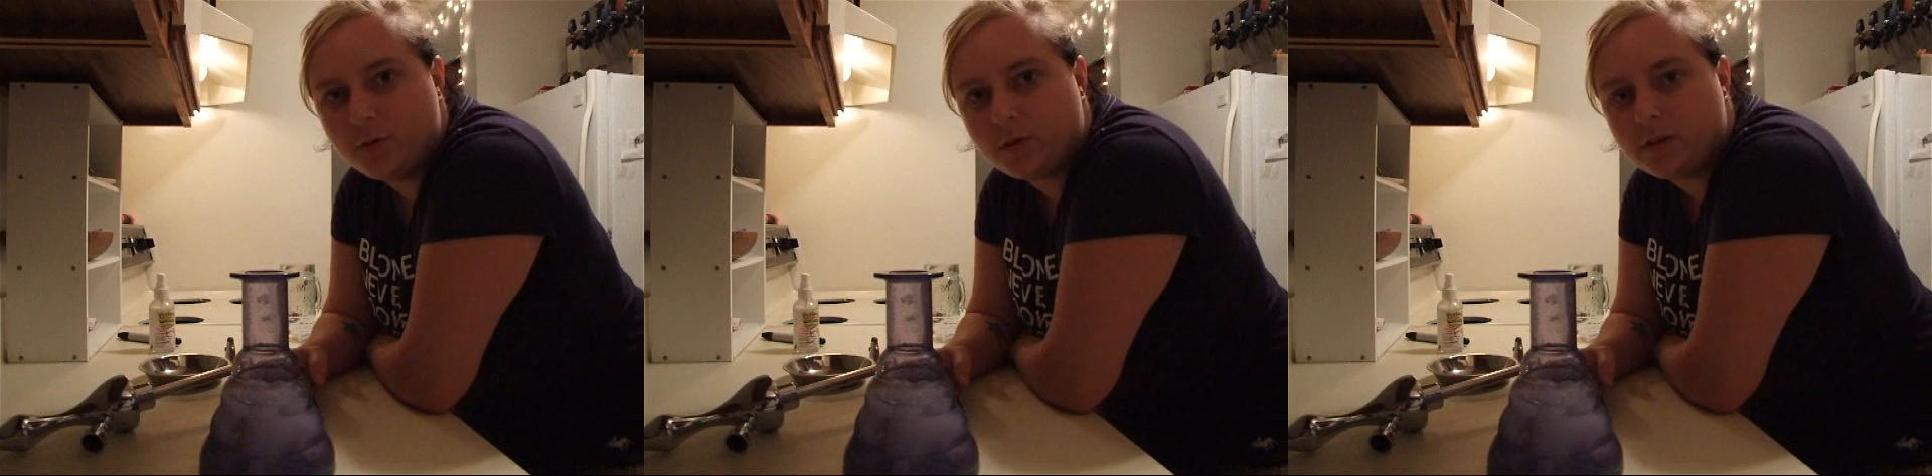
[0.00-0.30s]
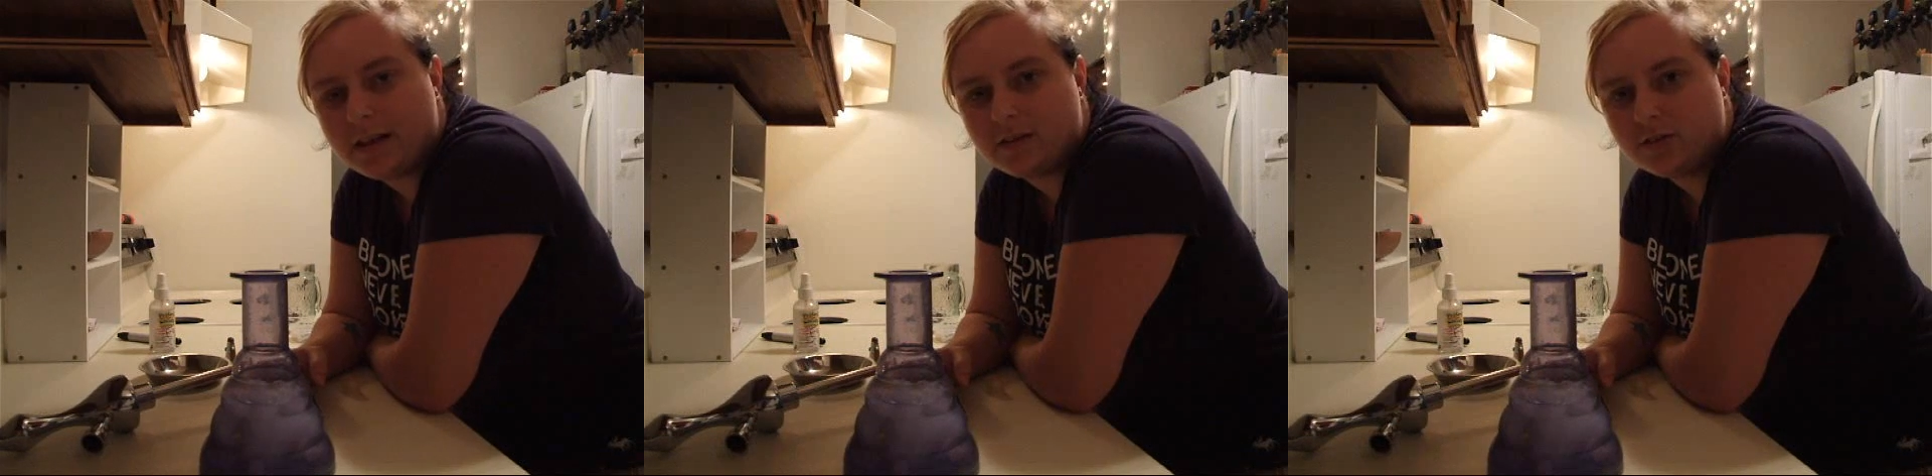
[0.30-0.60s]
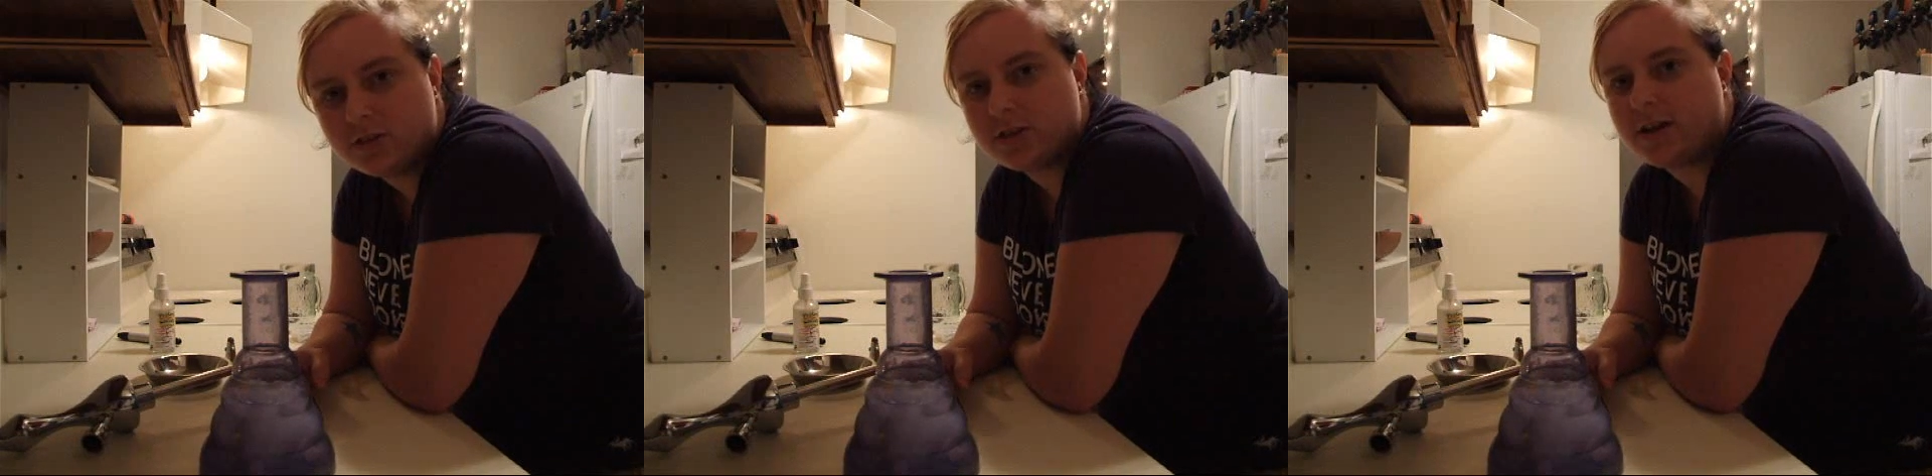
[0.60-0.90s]

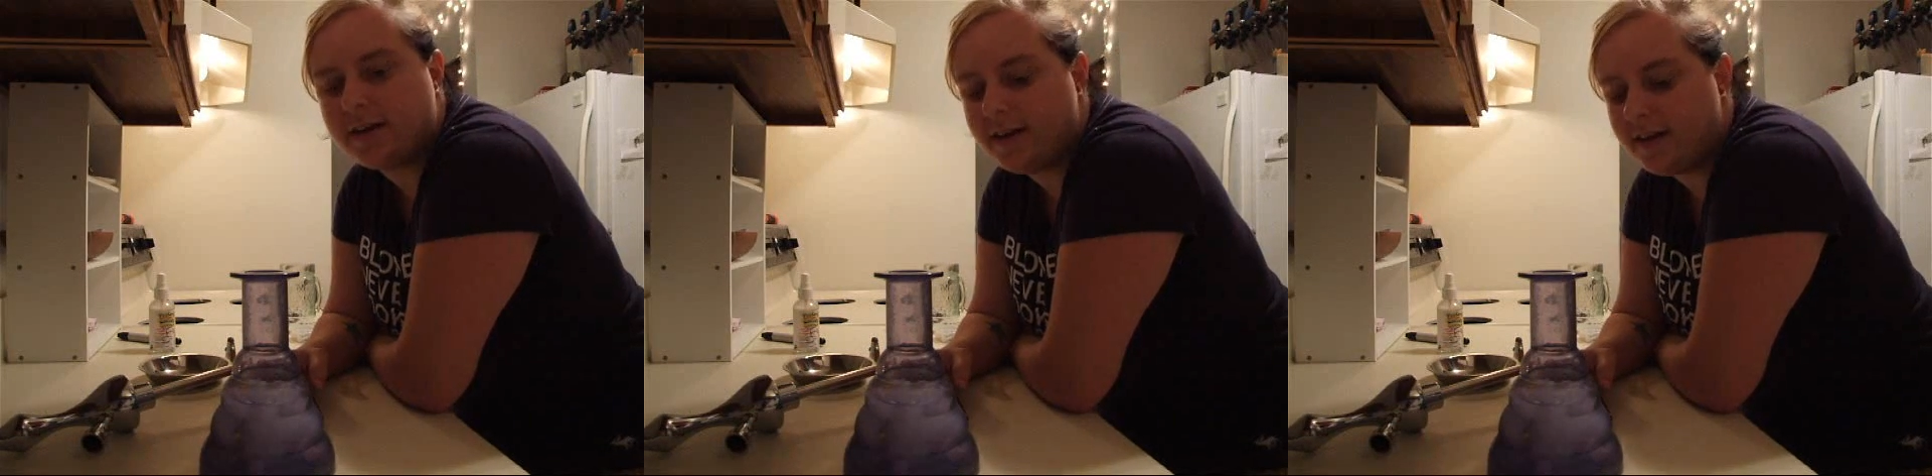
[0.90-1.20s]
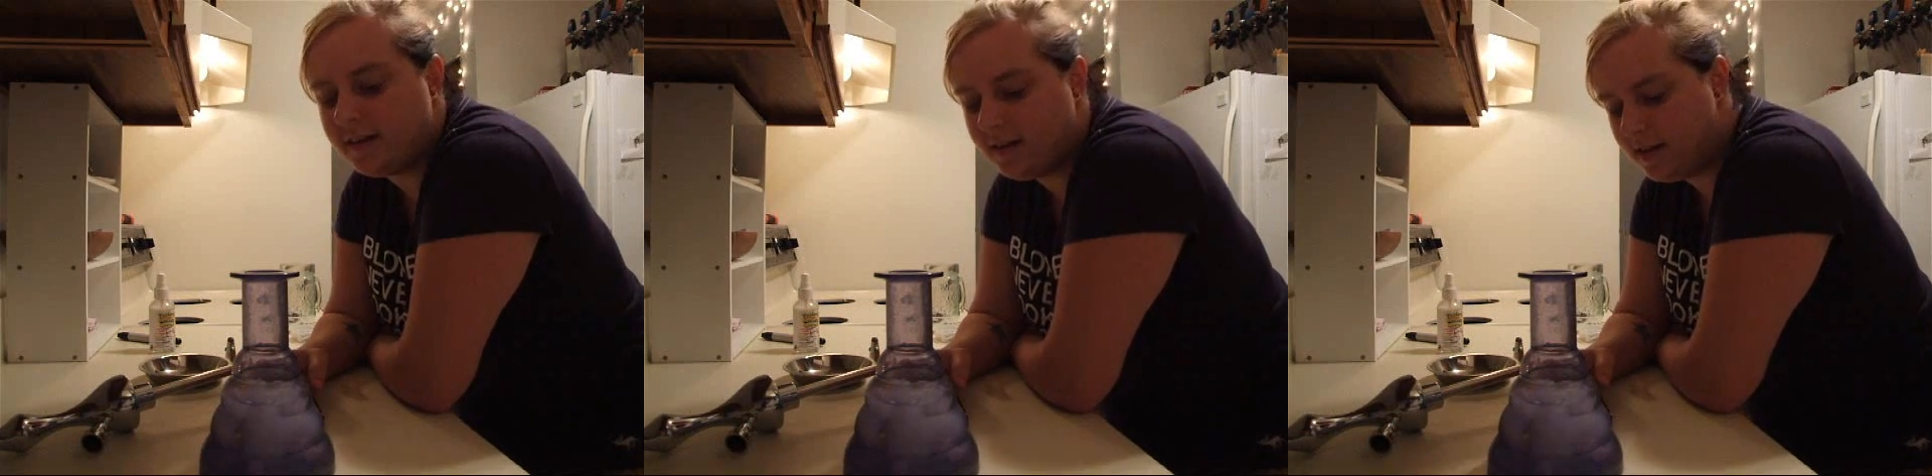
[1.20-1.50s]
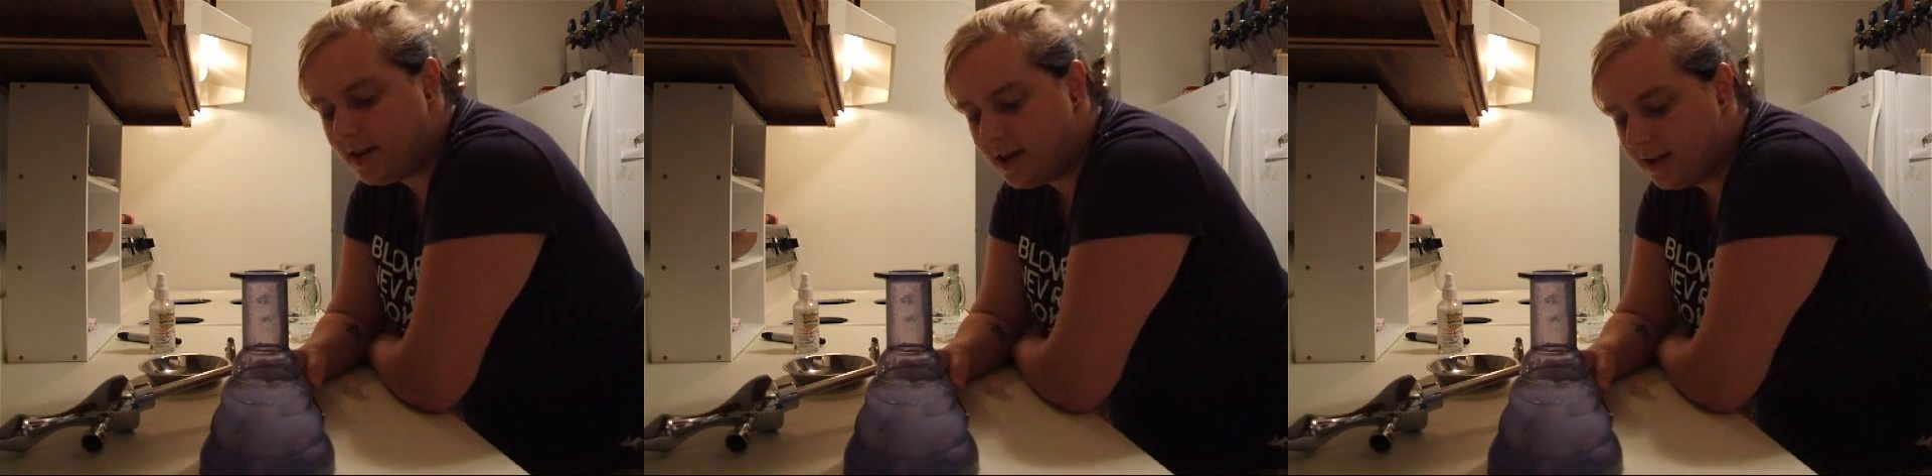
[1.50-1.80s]
HookahLounge.net.
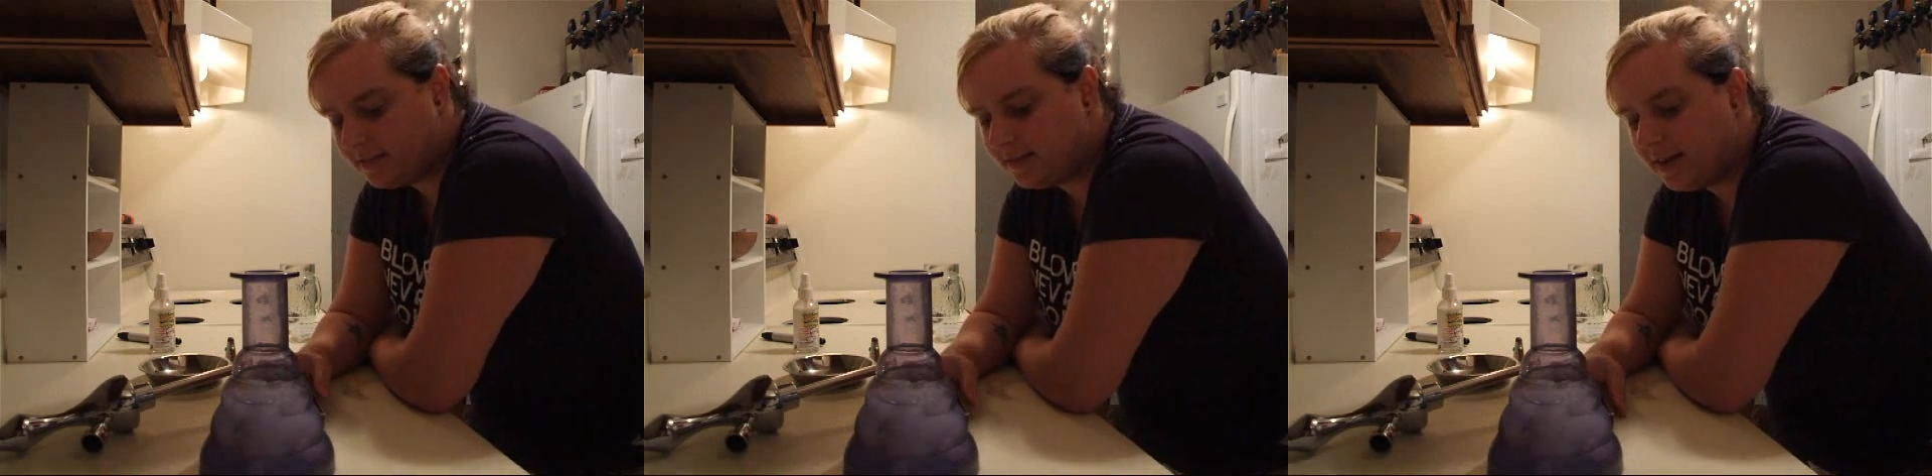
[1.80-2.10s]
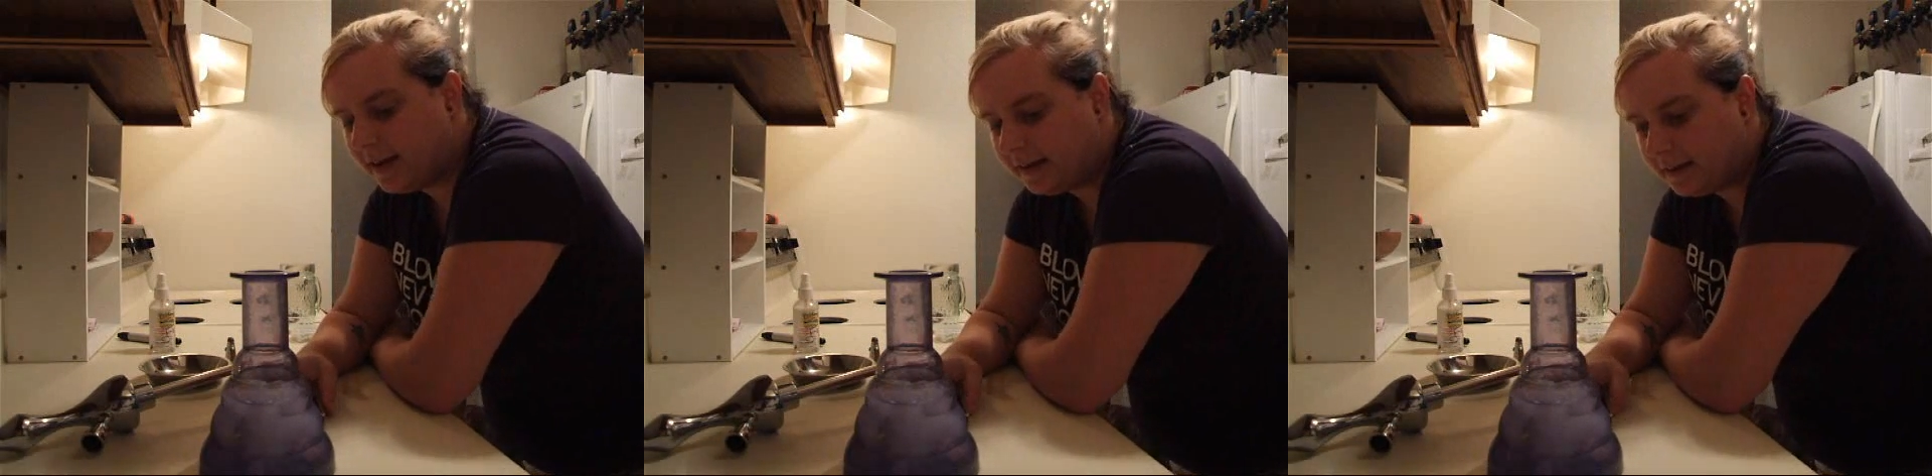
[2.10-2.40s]
Today